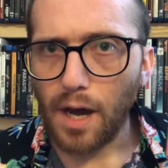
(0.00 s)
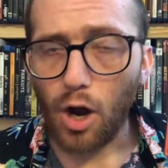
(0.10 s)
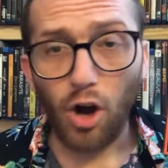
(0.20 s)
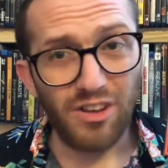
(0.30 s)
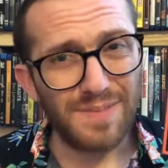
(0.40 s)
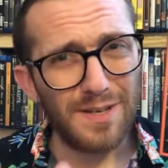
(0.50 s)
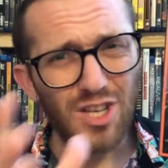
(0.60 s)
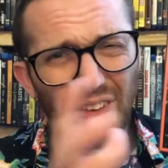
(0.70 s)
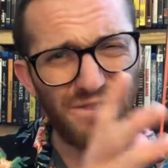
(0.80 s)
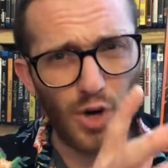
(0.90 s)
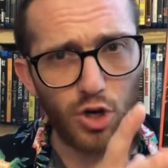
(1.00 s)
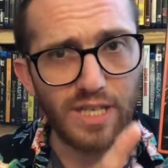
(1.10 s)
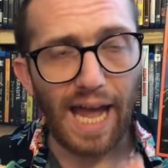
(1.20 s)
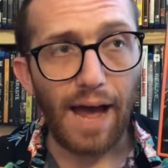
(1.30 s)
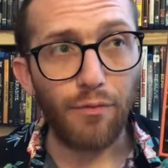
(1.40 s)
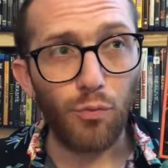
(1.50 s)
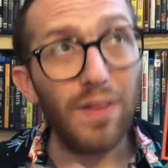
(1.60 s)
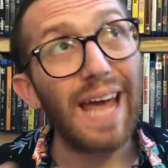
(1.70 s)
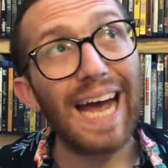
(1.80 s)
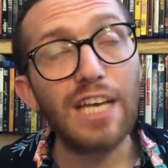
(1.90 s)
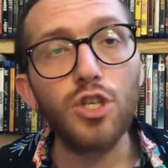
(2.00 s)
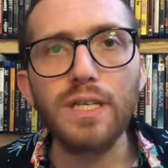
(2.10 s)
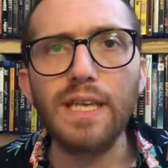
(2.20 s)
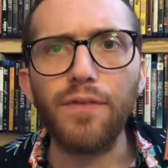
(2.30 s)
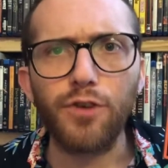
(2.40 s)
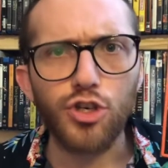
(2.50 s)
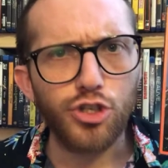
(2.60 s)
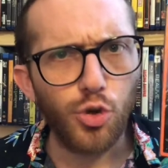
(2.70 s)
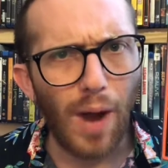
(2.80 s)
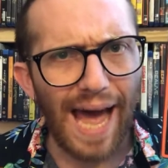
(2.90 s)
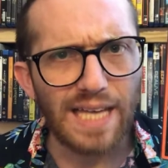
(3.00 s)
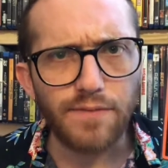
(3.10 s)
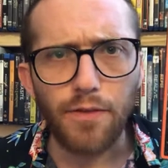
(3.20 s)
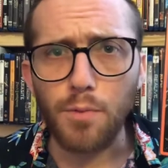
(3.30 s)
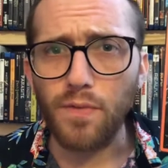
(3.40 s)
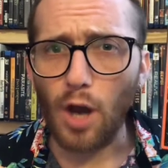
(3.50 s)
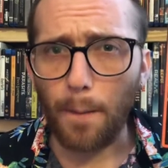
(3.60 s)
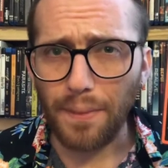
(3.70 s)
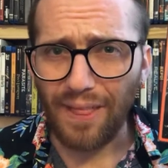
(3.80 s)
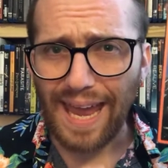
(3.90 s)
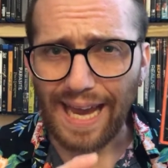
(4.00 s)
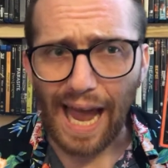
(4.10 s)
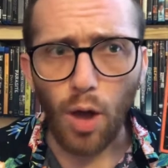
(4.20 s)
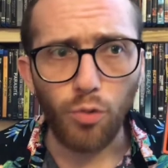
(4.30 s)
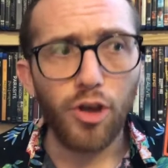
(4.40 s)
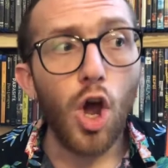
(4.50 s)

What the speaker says: or especially the first half, really, I guess you could say the first 2 acts of the movie are playing out,